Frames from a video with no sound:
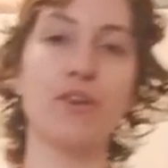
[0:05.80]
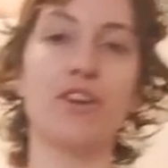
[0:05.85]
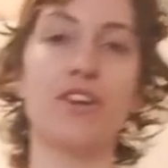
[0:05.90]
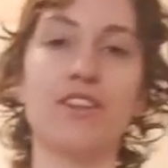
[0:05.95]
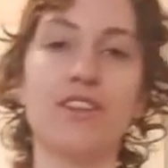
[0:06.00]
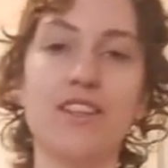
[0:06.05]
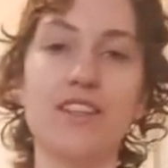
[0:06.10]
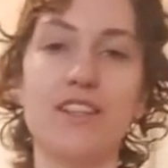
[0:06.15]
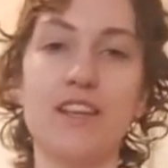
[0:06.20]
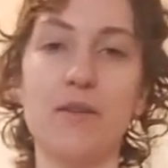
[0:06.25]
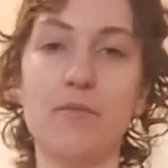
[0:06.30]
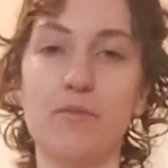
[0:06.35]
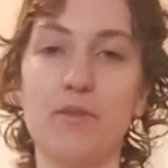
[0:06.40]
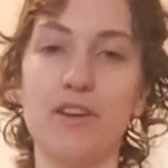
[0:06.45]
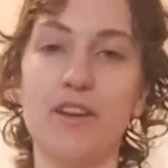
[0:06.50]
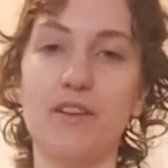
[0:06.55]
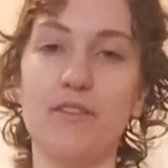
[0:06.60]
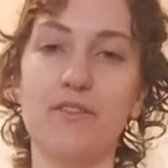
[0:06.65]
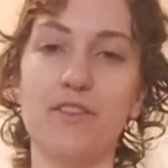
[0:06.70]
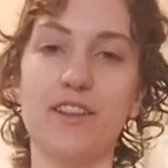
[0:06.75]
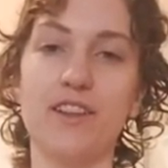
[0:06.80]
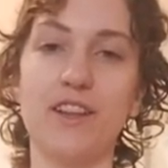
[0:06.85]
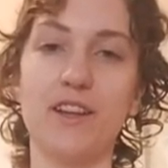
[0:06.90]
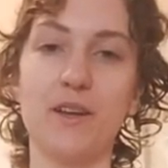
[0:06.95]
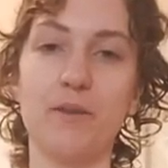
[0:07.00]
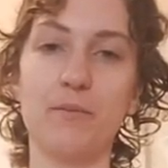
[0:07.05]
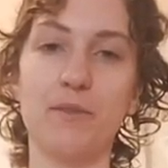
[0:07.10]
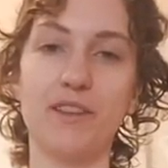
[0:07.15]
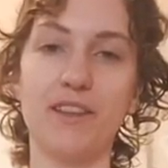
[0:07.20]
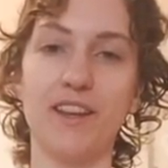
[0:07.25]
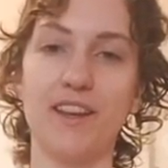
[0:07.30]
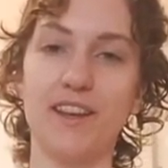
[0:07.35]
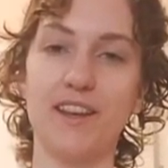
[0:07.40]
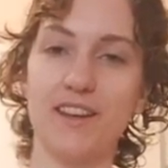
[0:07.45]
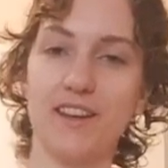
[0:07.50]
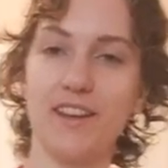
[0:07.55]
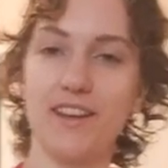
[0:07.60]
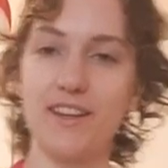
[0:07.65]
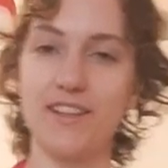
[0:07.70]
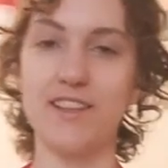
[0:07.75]
on this apron, I feel like I'm in like a
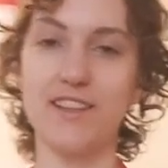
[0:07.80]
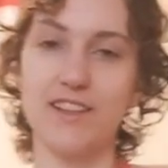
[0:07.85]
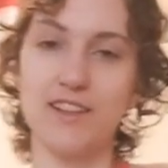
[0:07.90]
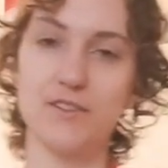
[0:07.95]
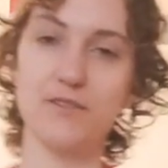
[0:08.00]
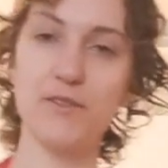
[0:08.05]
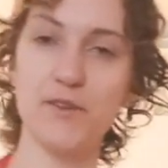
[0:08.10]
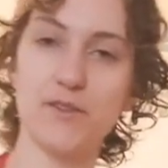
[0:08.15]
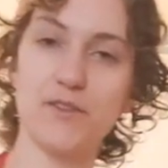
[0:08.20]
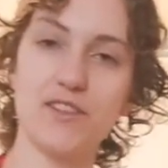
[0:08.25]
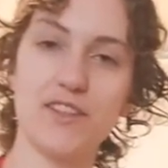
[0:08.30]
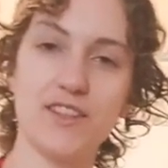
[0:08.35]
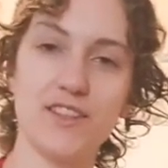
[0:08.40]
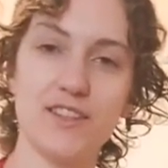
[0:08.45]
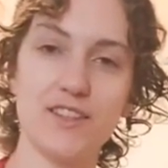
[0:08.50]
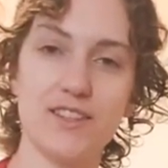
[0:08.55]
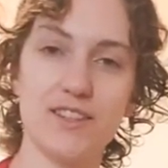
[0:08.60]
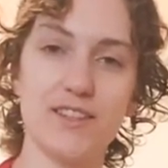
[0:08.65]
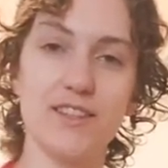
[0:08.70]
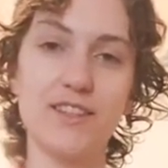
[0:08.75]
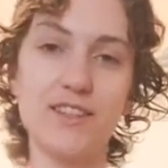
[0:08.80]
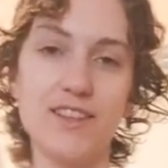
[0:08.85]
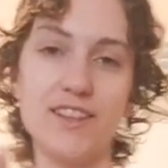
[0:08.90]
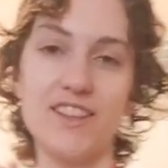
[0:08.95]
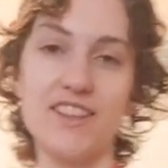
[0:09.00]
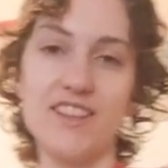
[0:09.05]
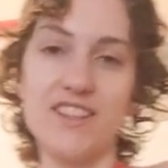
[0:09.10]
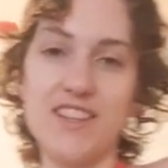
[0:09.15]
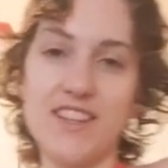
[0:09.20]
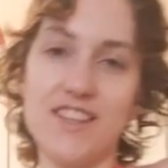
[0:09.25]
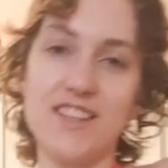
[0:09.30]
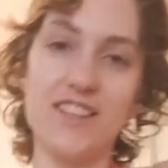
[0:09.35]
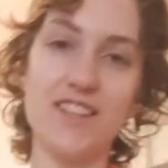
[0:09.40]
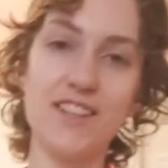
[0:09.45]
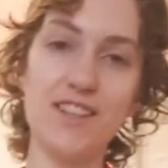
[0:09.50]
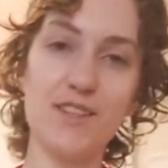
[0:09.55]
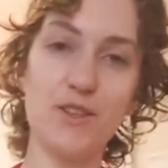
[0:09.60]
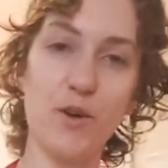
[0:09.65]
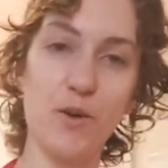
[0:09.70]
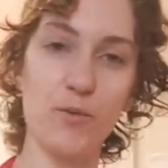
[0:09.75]
1950s,
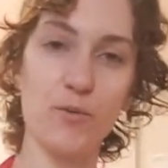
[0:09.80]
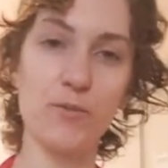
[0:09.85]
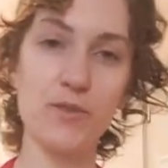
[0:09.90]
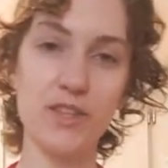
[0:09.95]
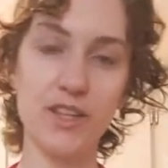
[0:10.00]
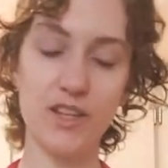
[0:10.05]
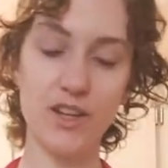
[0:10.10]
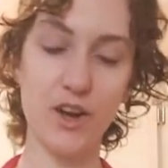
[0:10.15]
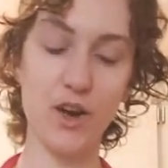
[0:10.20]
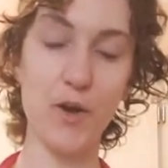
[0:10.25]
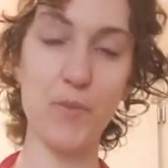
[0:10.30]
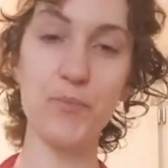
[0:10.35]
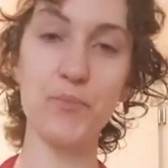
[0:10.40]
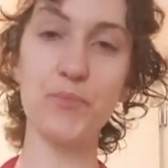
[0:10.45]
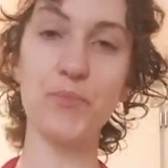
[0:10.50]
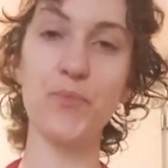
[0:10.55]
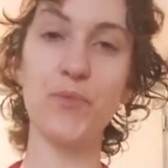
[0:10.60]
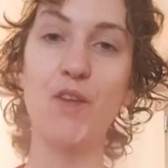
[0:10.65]
60s home sitcom.